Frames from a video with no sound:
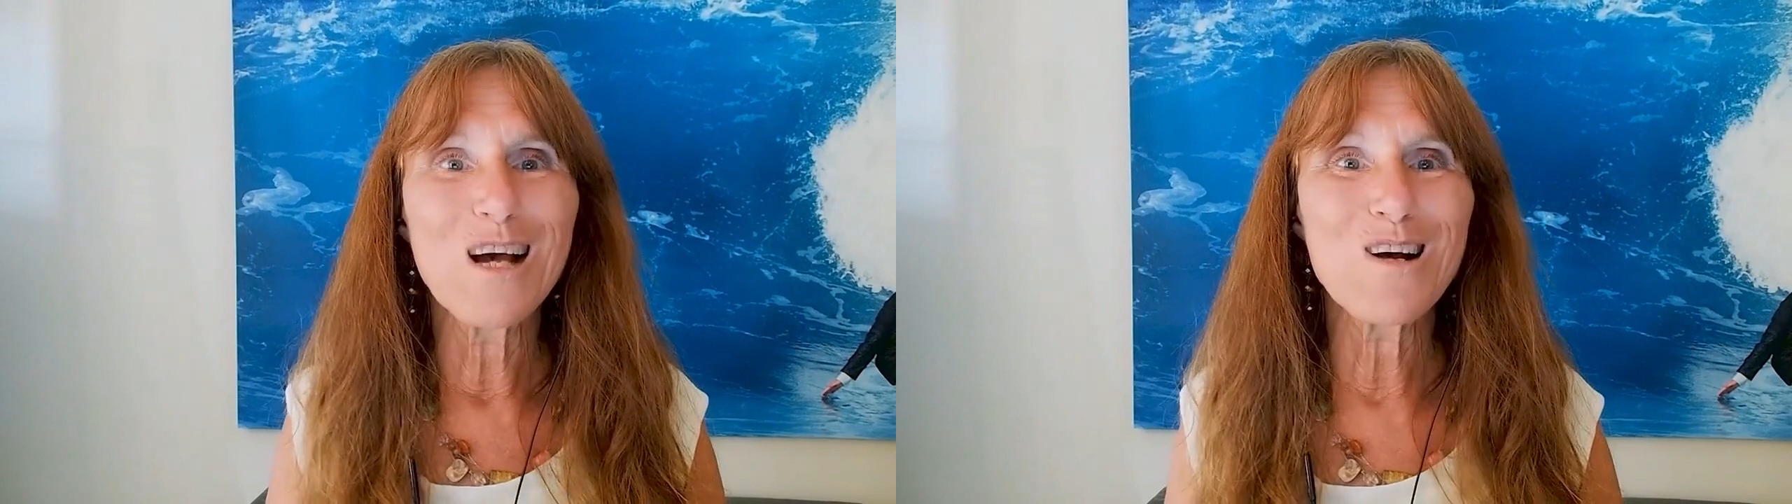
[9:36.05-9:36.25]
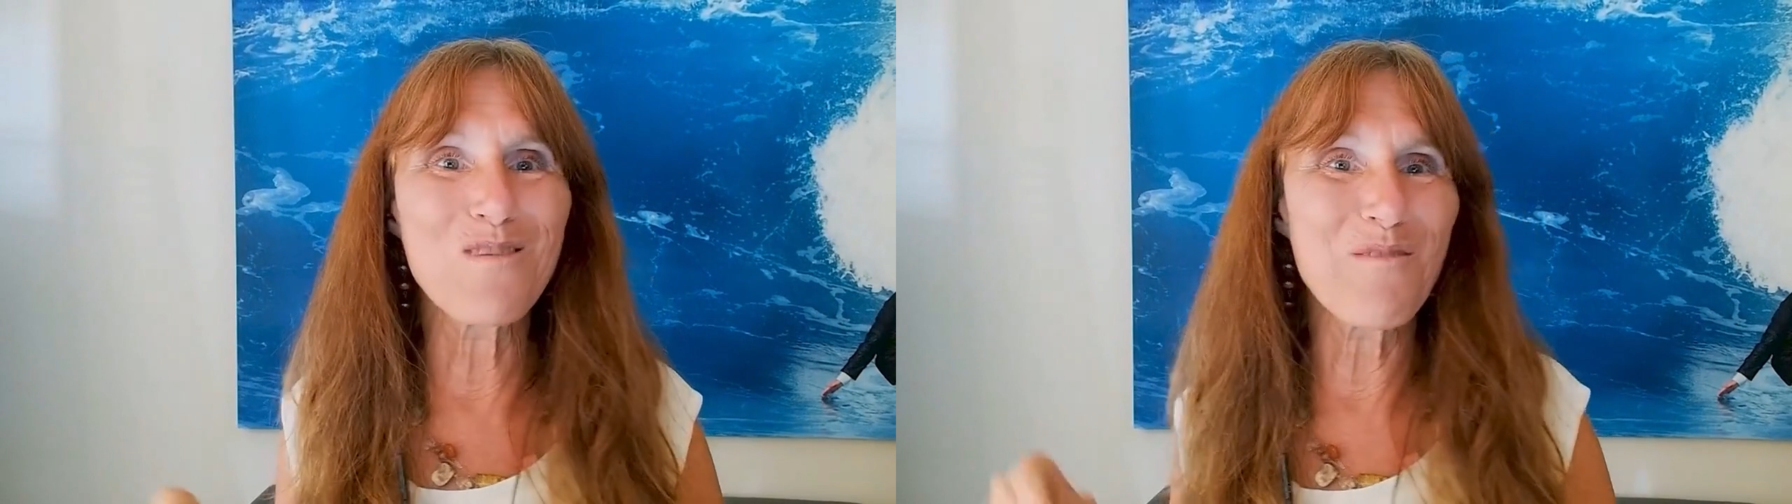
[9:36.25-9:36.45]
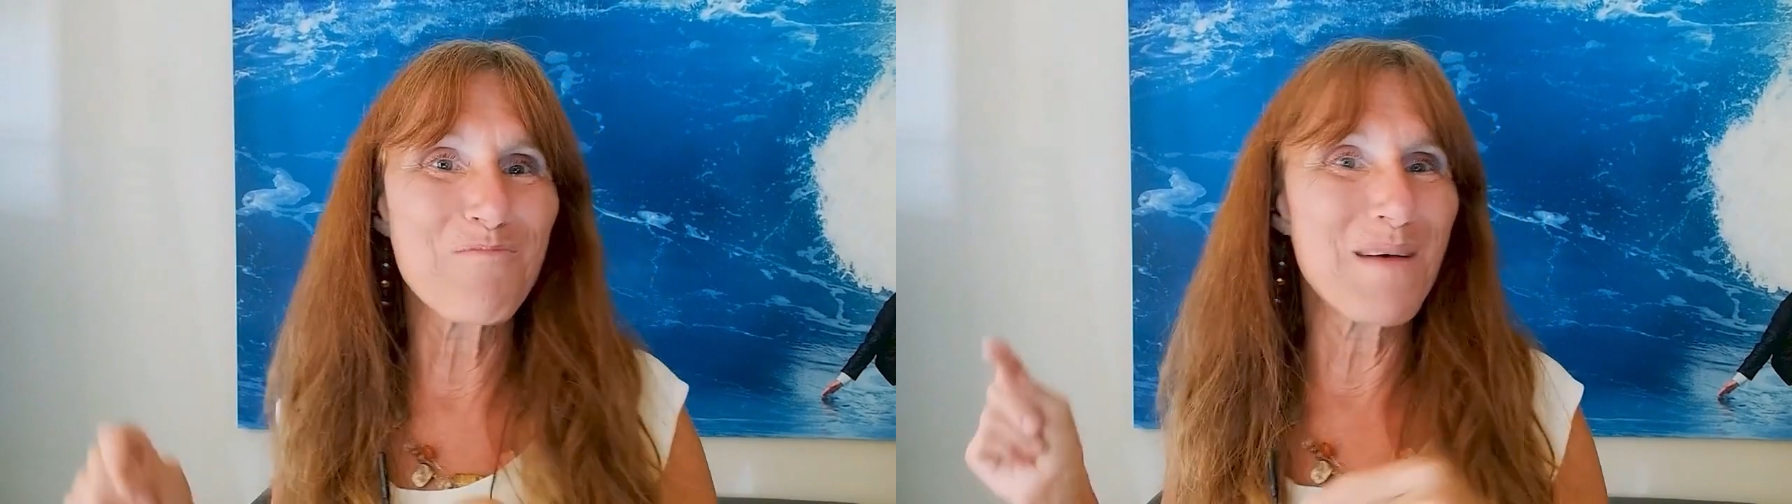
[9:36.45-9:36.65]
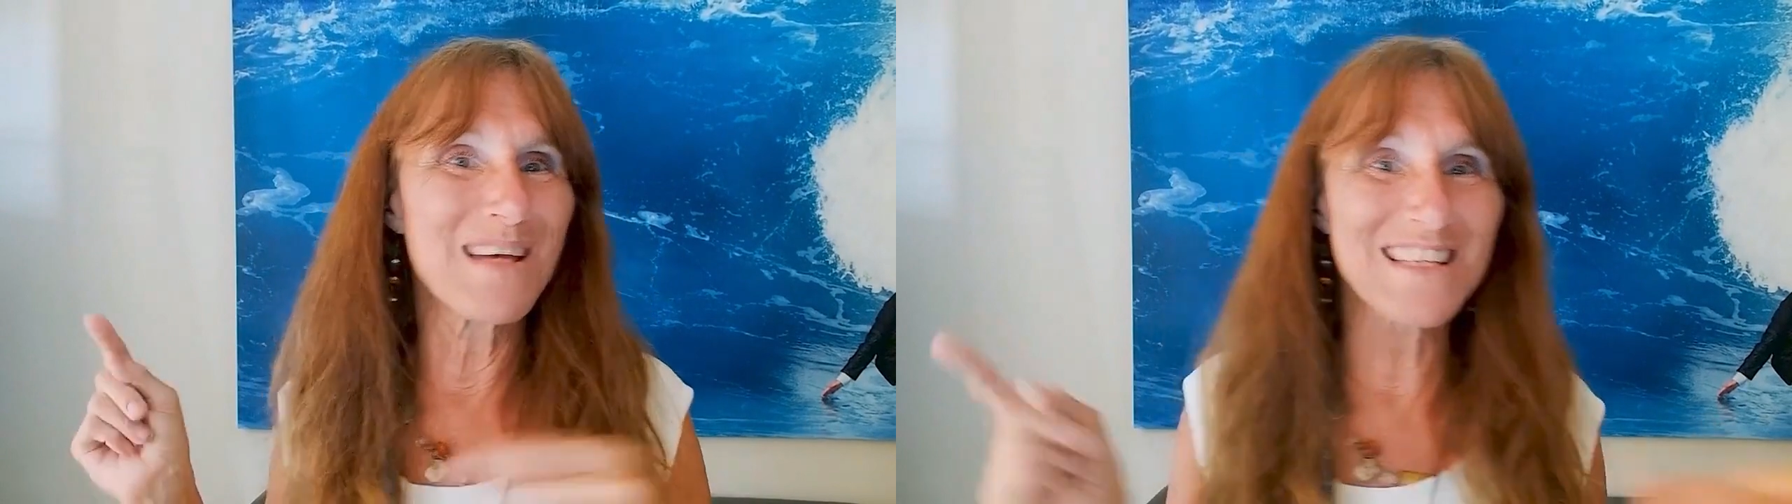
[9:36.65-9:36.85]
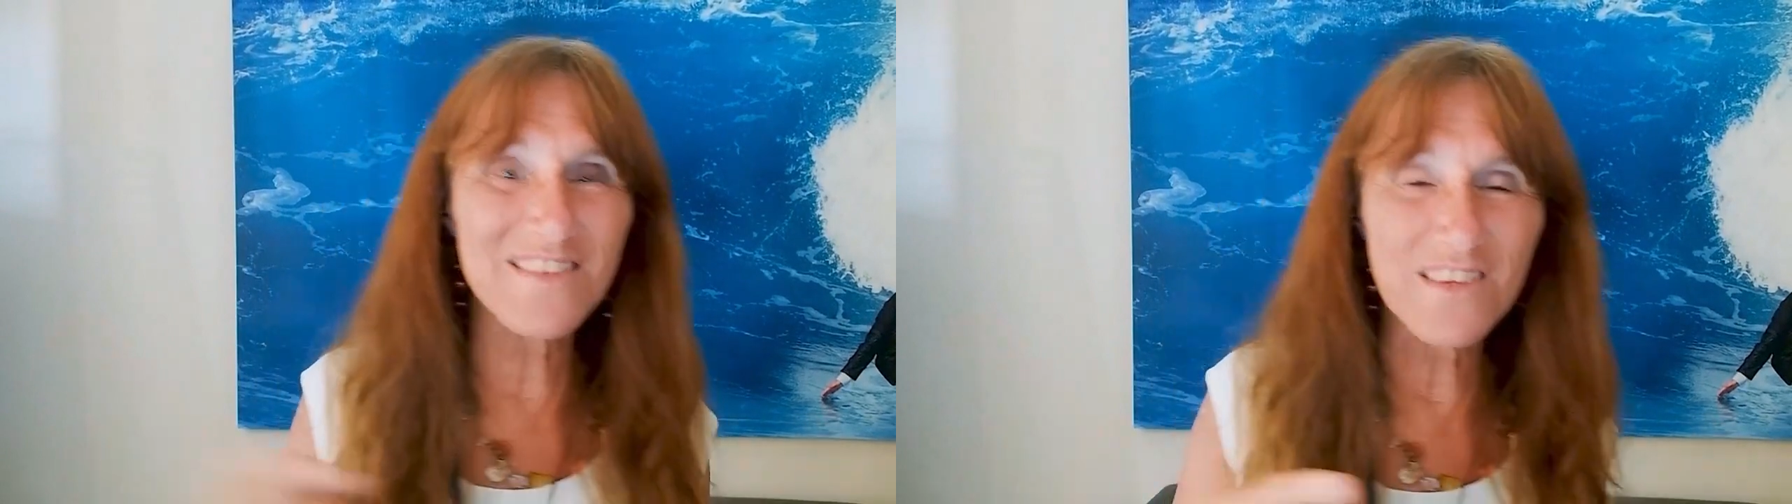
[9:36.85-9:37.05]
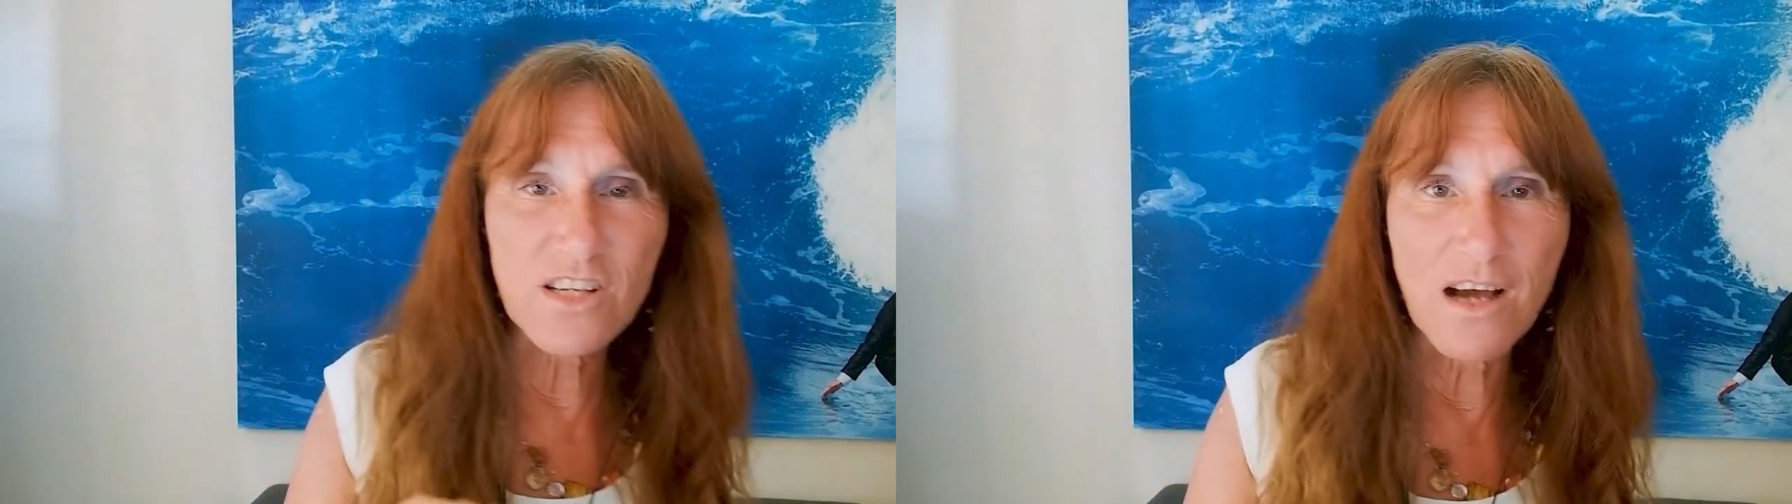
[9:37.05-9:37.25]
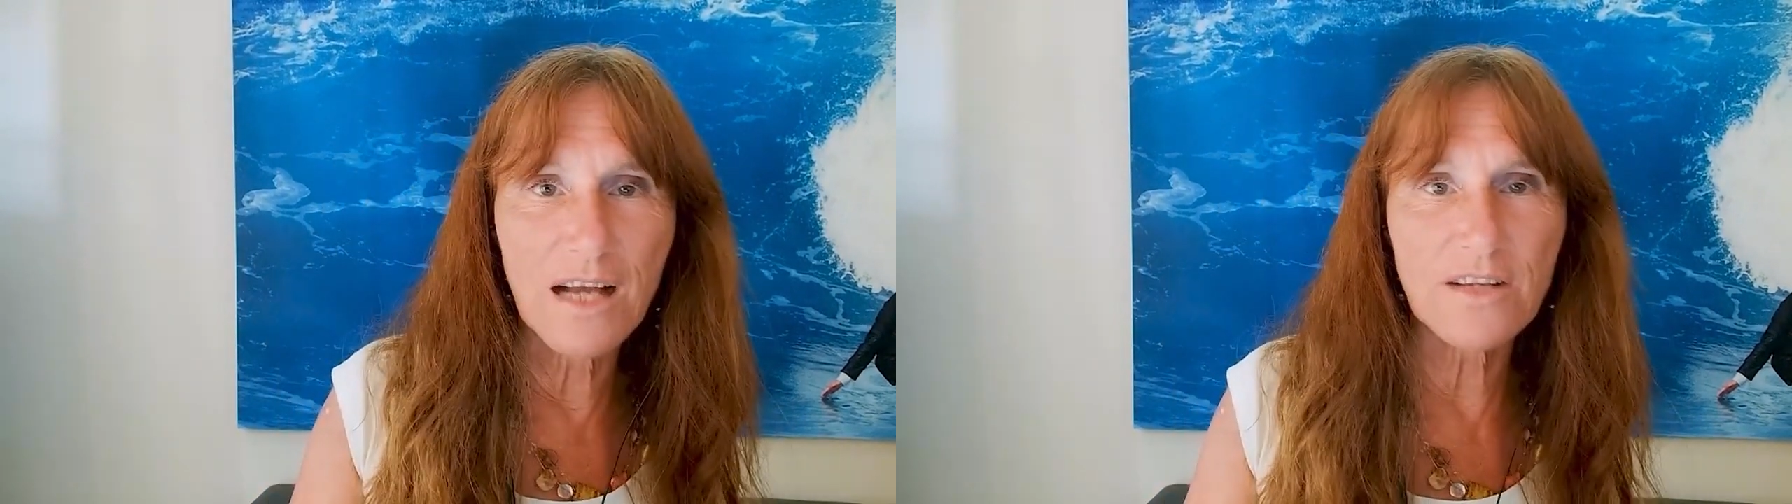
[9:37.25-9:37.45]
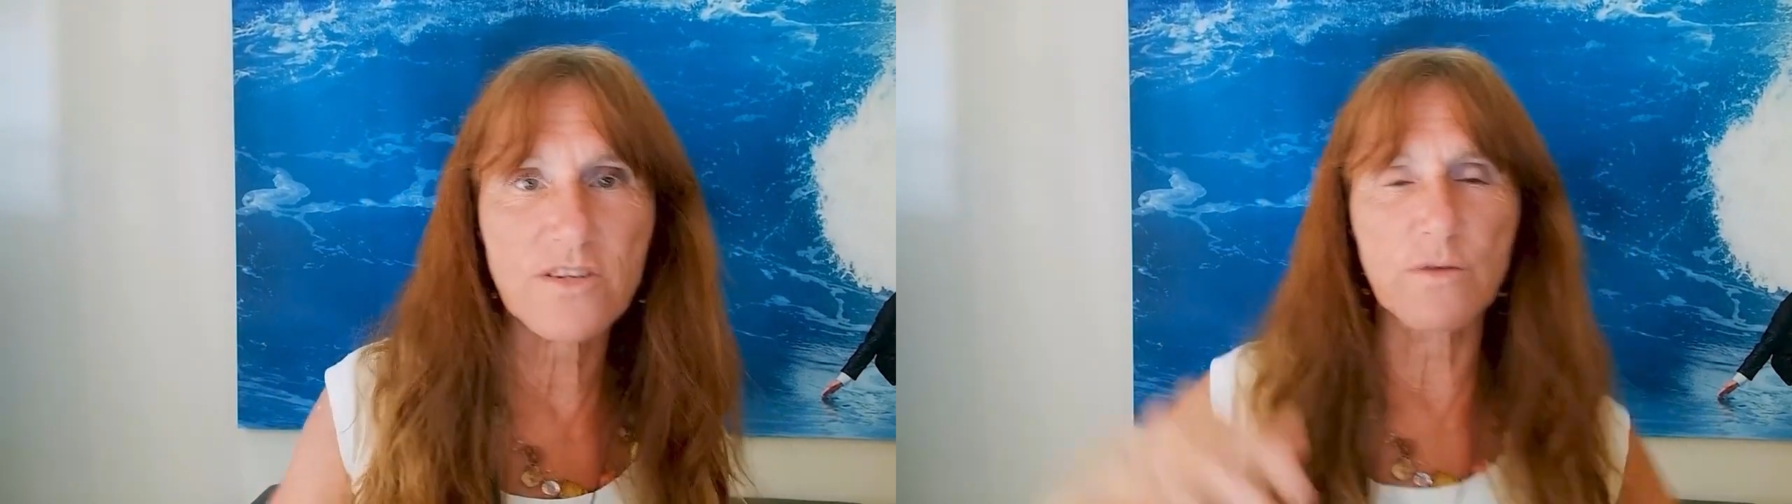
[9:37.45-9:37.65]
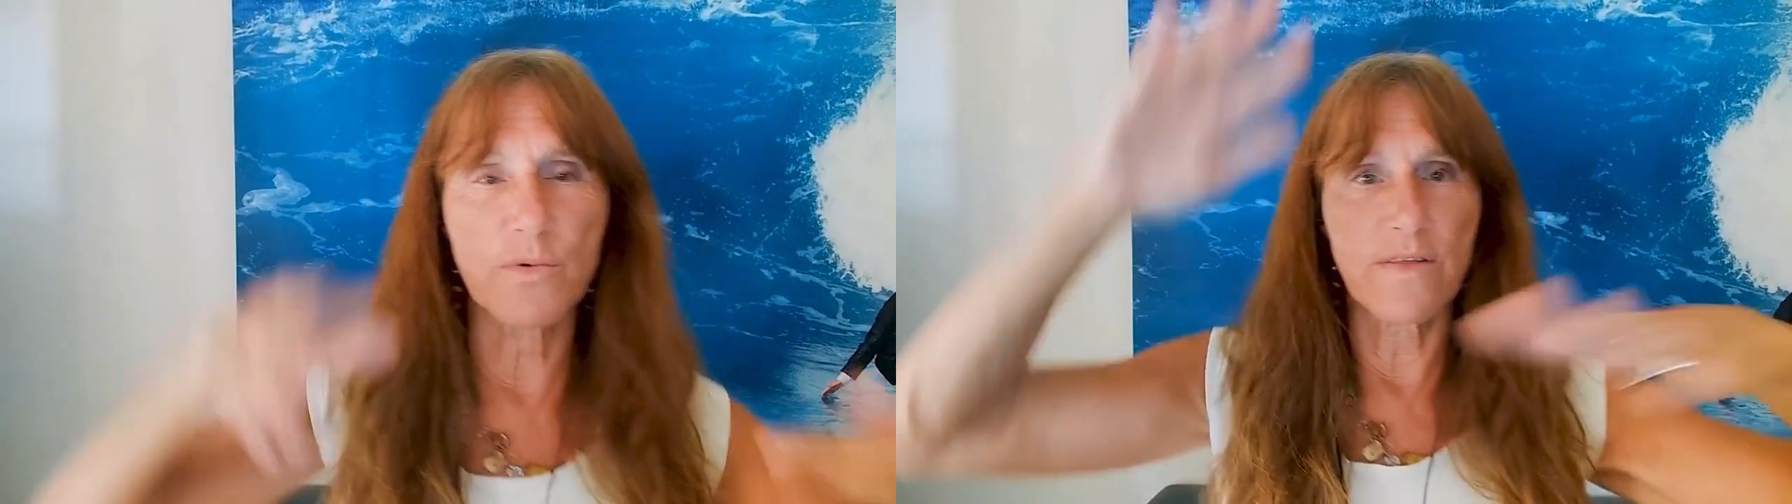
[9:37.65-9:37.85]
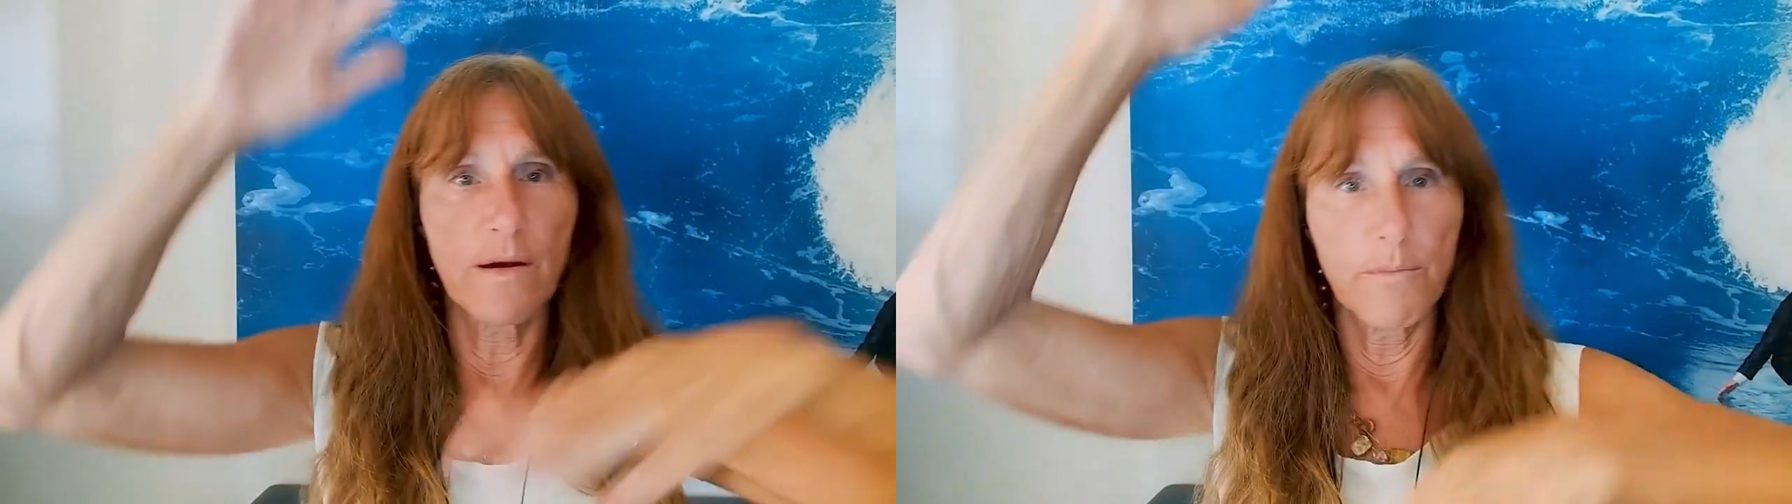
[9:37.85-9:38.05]
who have been to the doctor
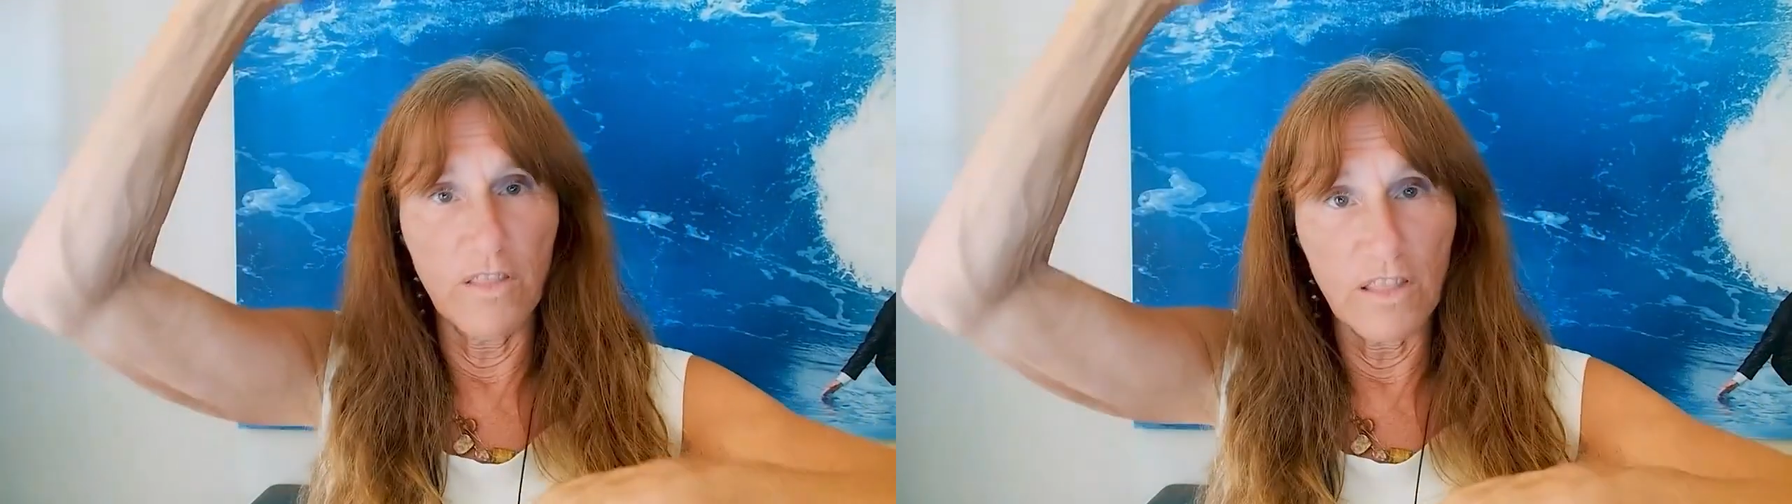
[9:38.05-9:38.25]
with a